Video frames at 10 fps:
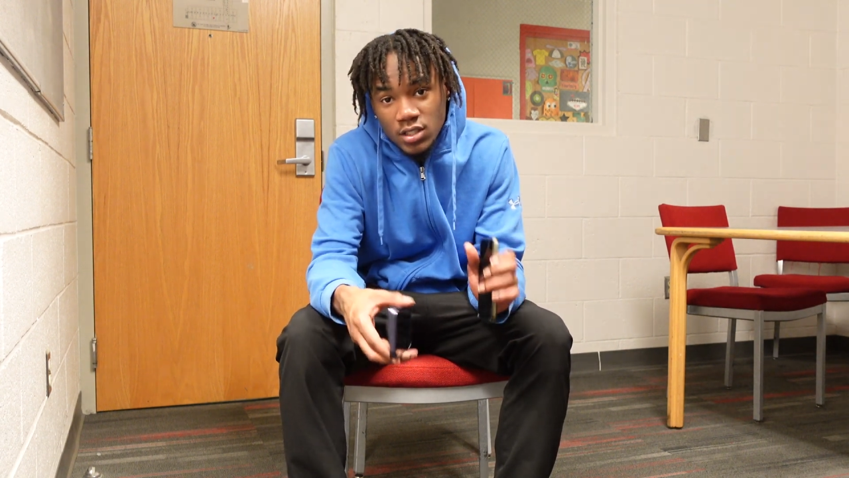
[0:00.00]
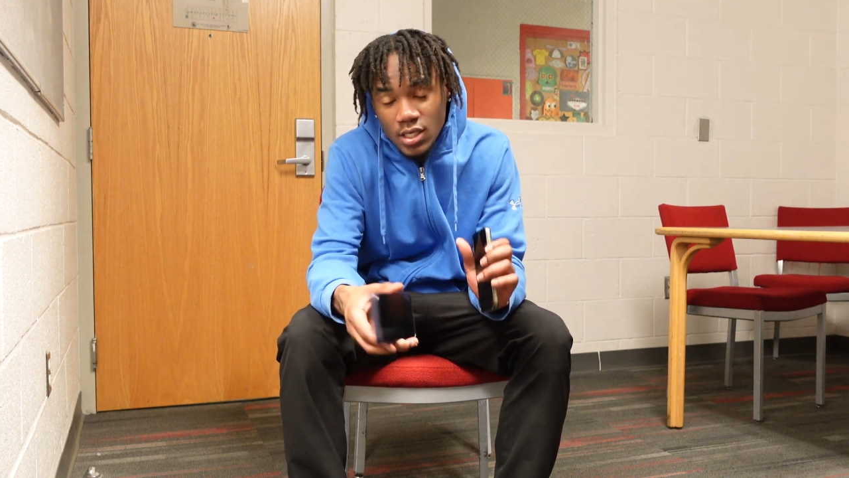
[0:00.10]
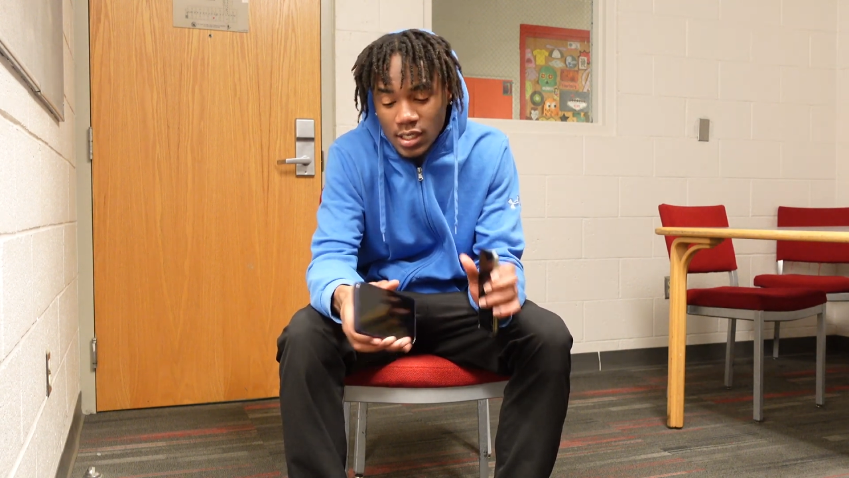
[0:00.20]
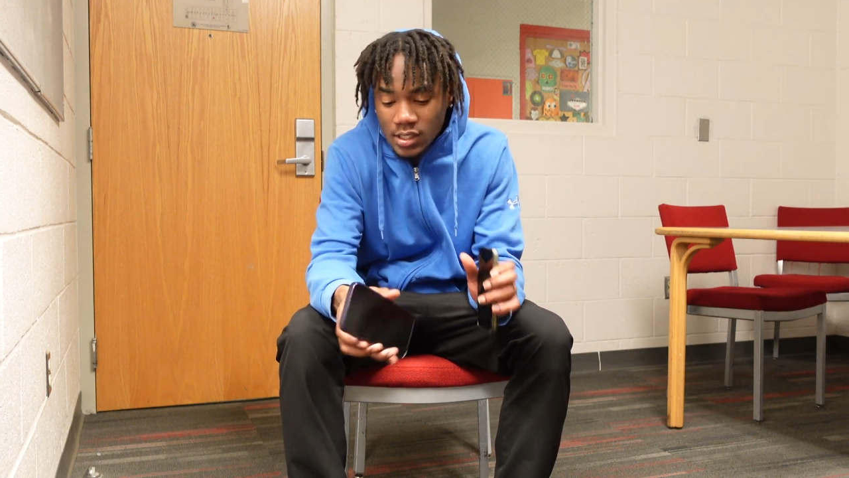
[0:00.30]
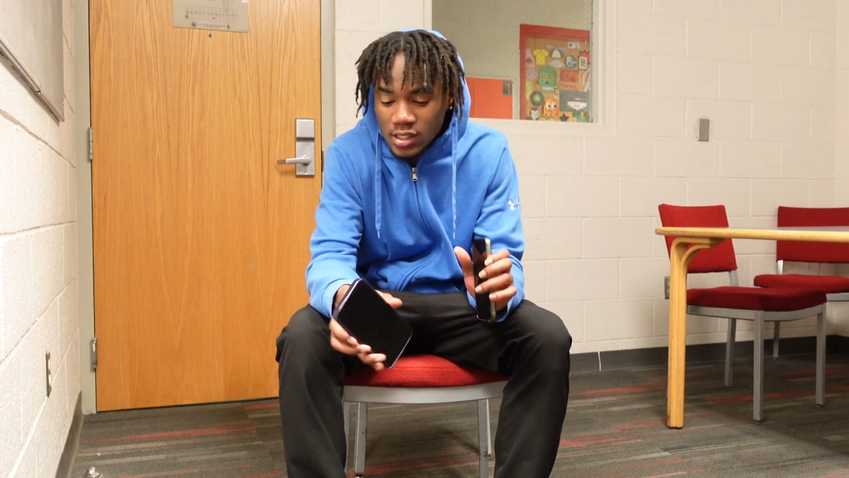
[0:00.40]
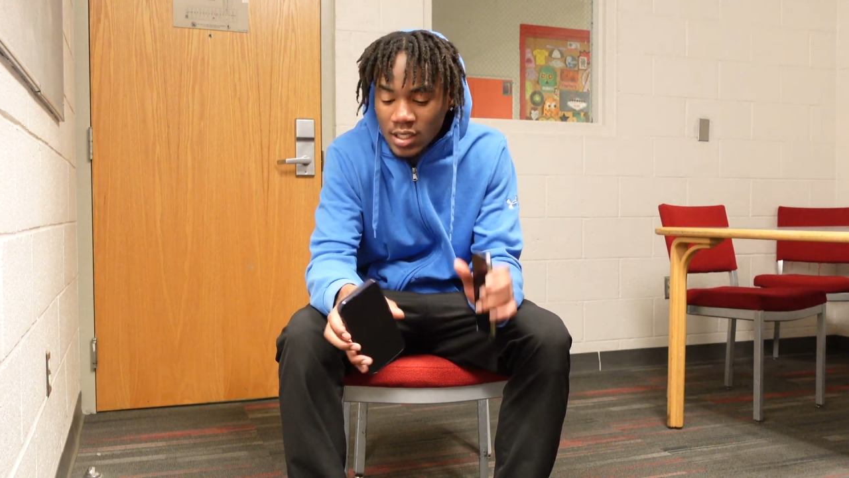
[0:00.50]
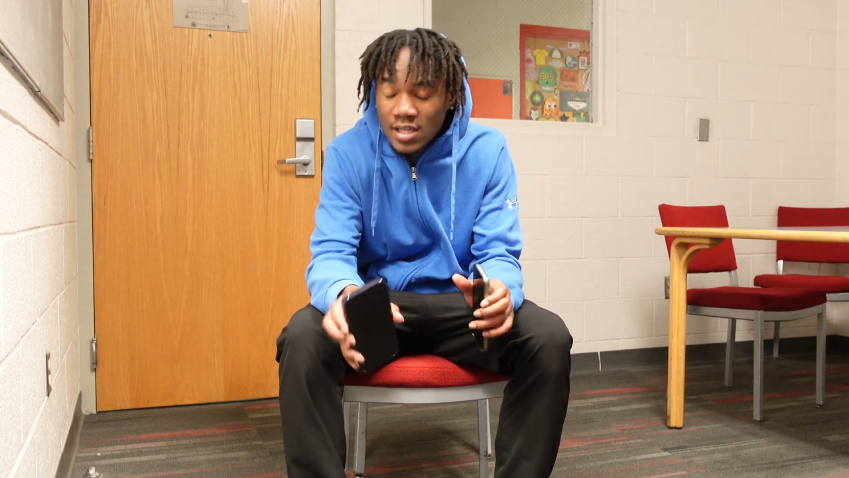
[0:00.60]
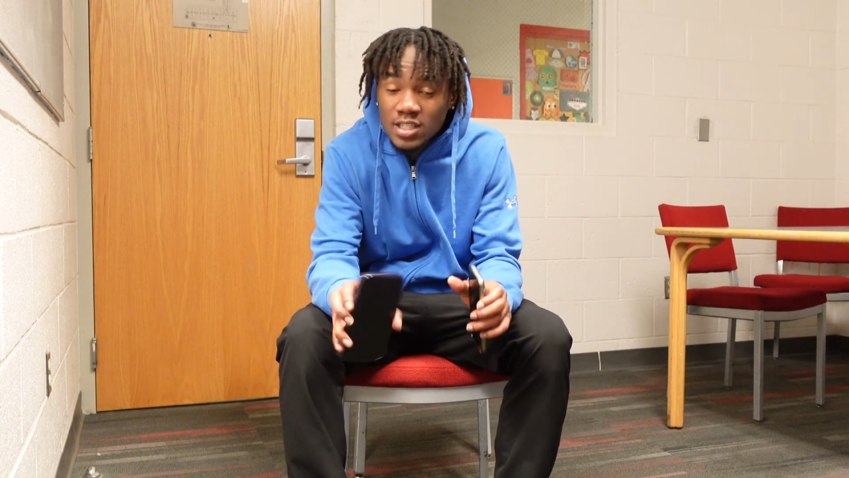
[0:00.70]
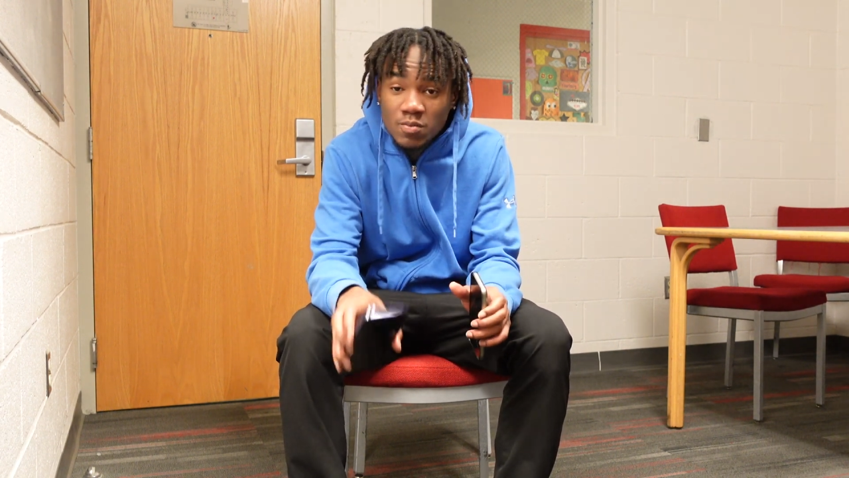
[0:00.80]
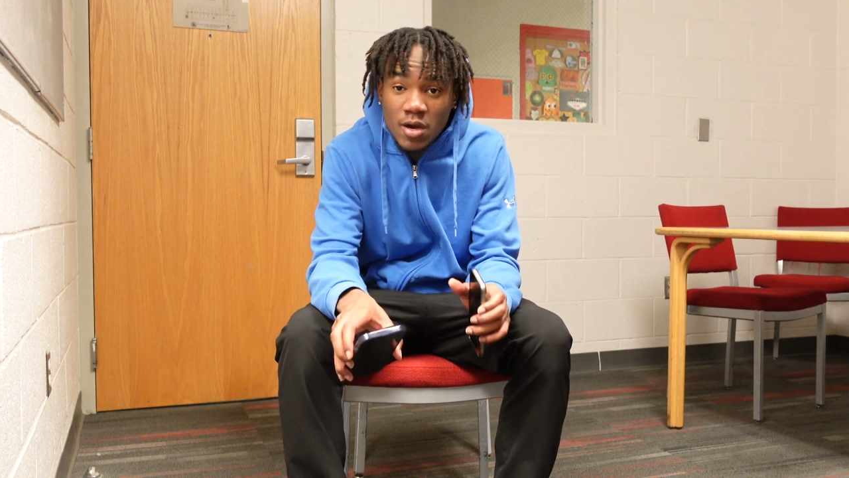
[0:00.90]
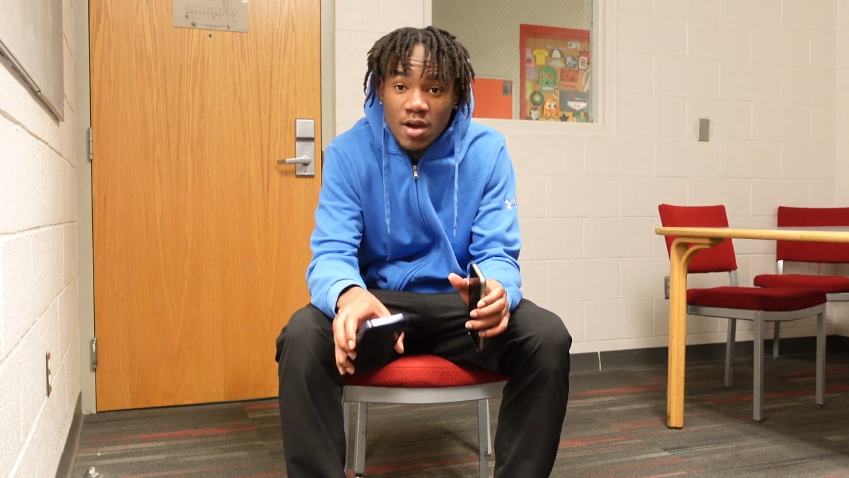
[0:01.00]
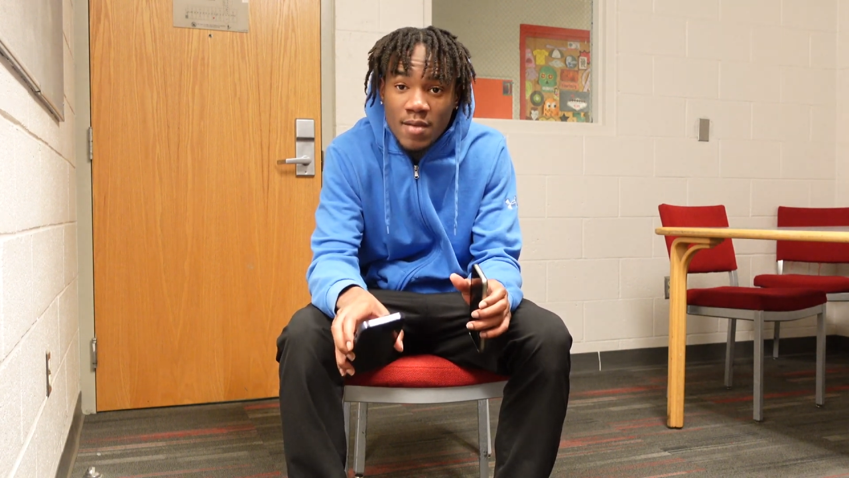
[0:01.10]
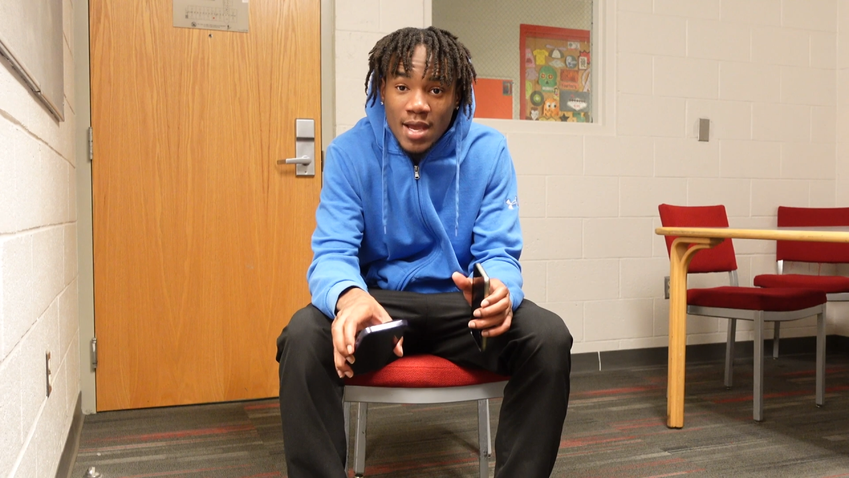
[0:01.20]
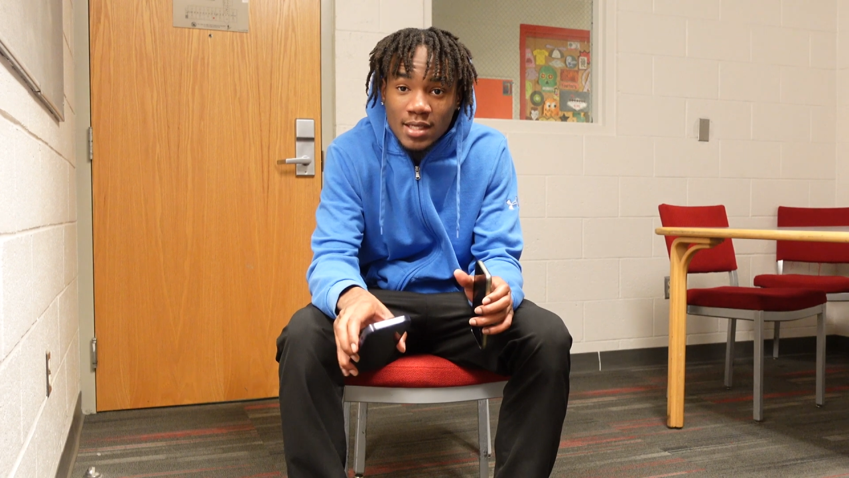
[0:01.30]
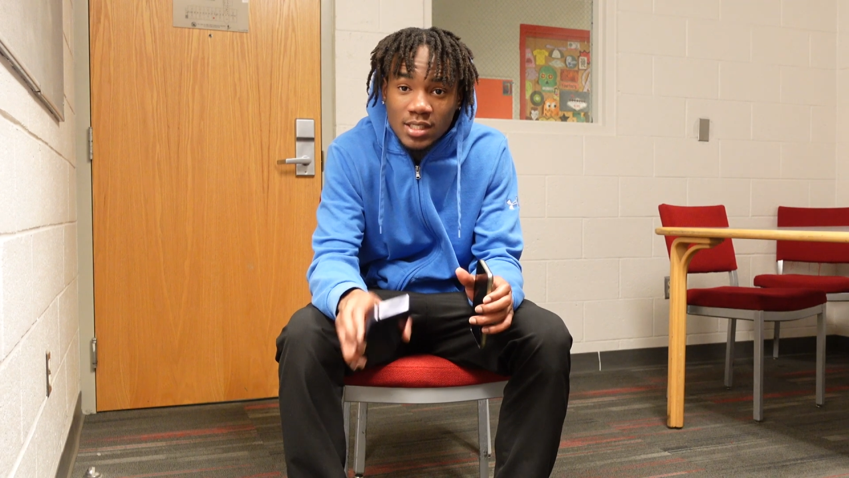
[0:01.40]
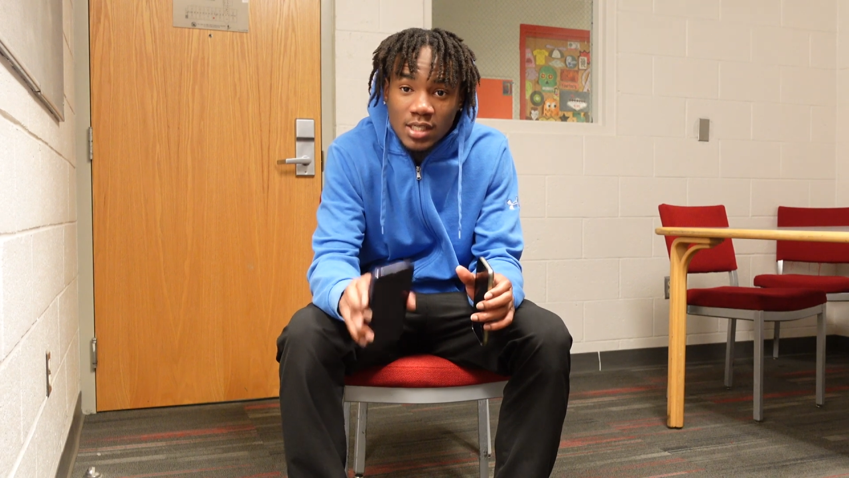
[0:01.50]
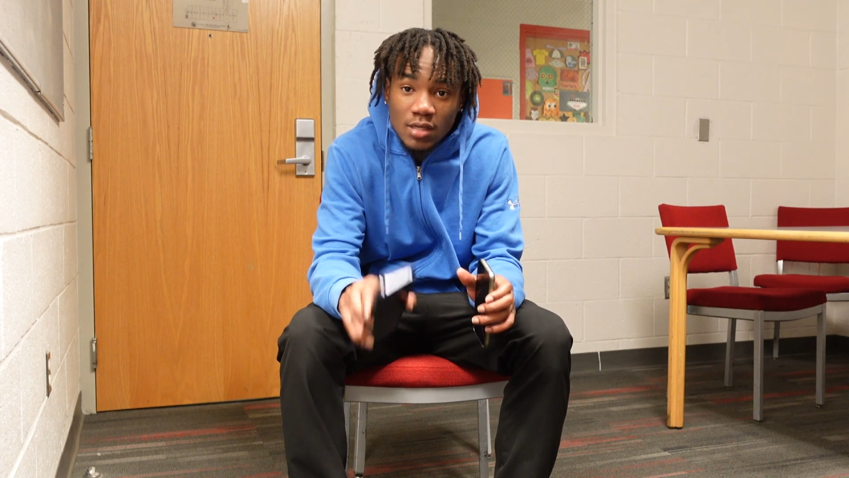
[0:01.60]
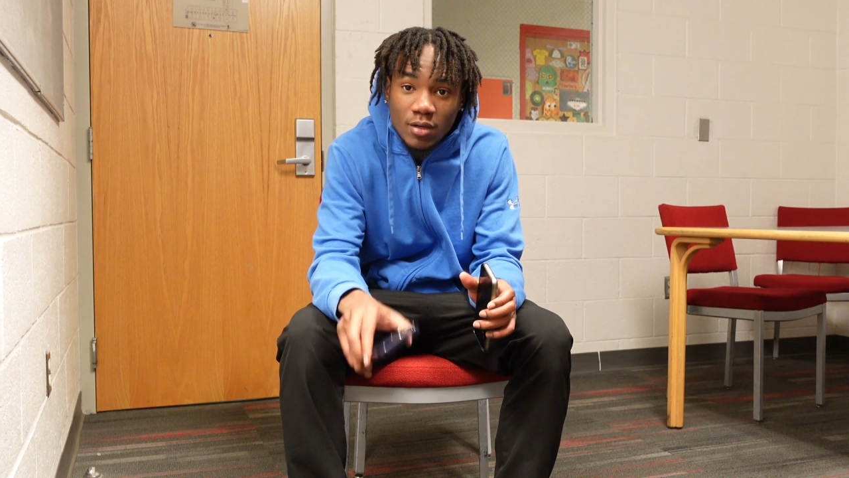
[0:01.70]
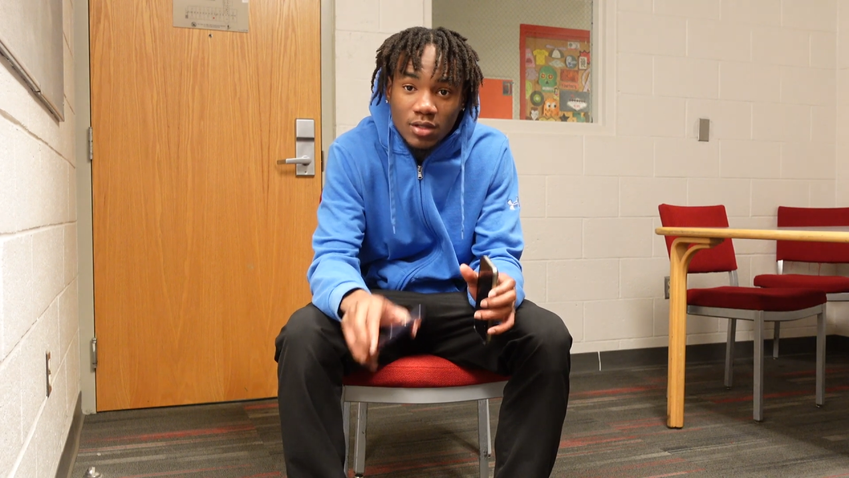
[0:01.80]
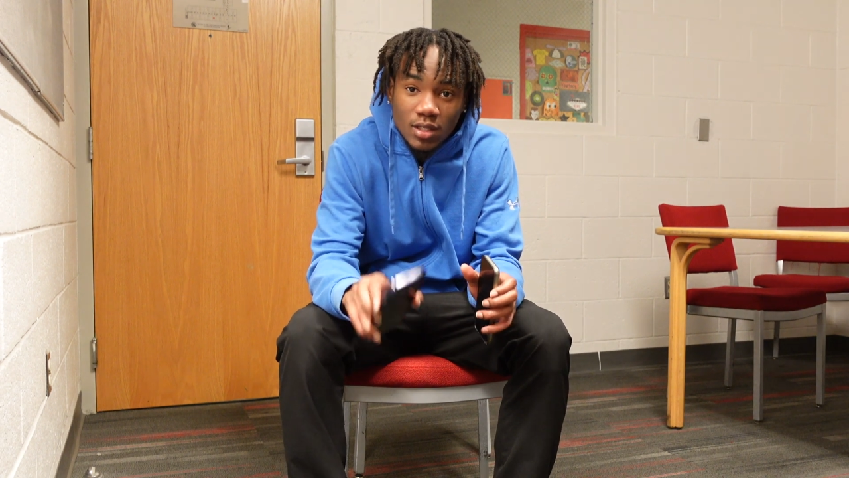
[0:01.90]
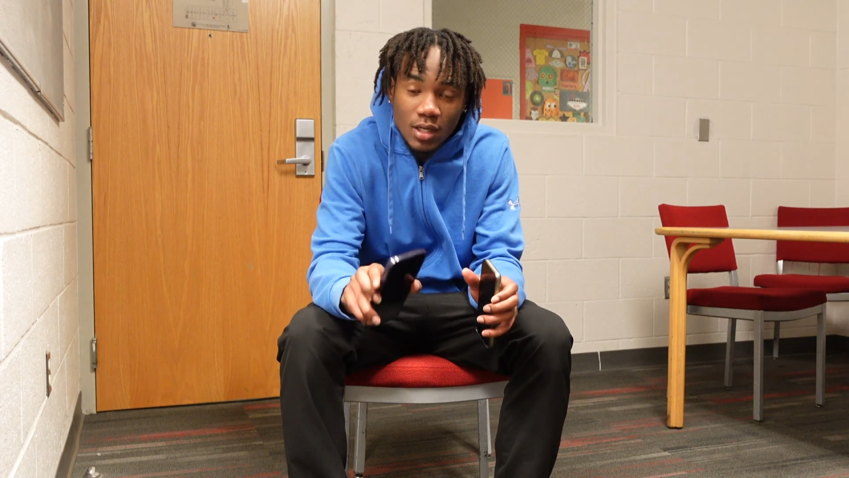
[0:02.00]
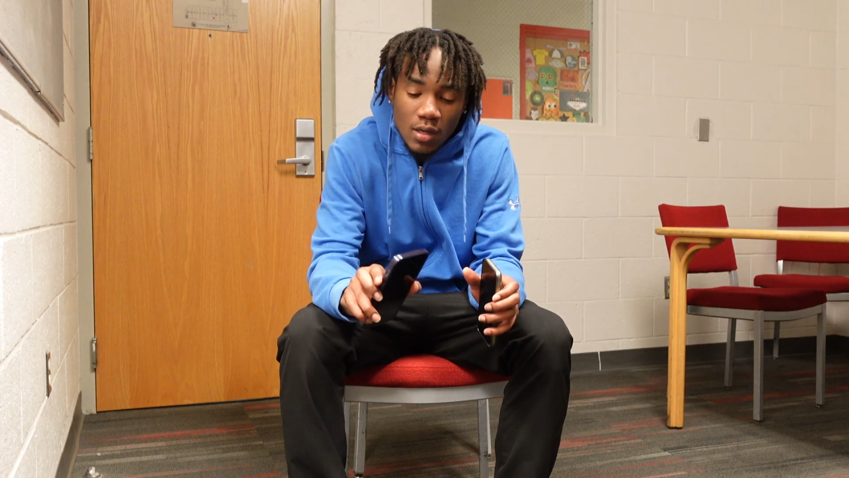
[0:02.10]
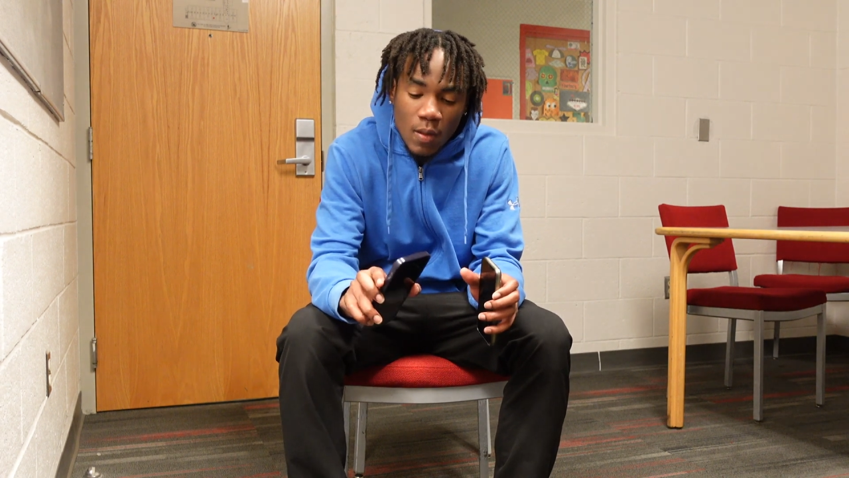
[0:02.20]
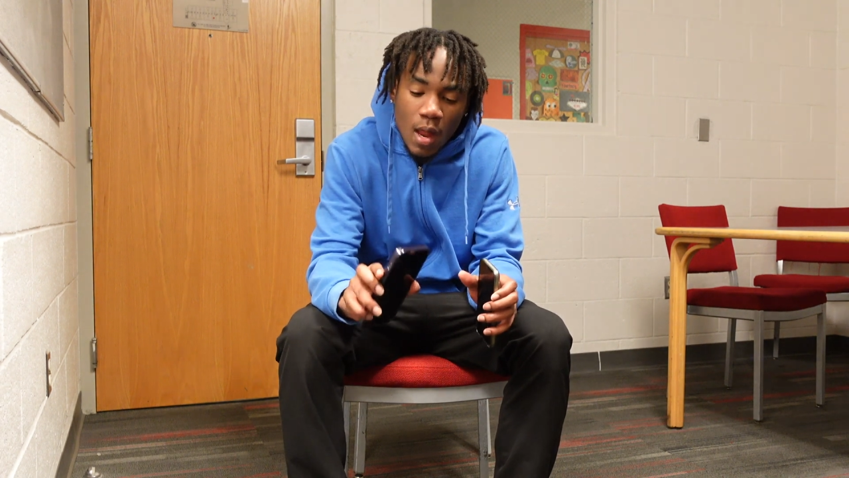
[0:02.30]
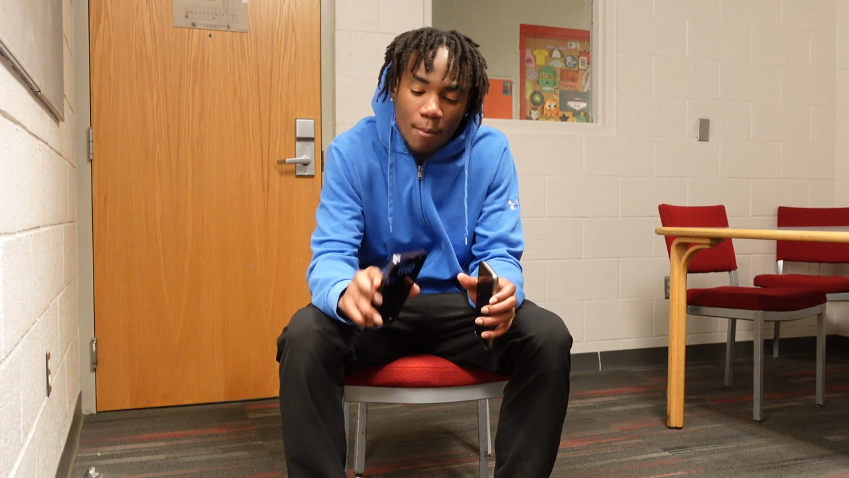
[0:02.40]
to still experiment and see what the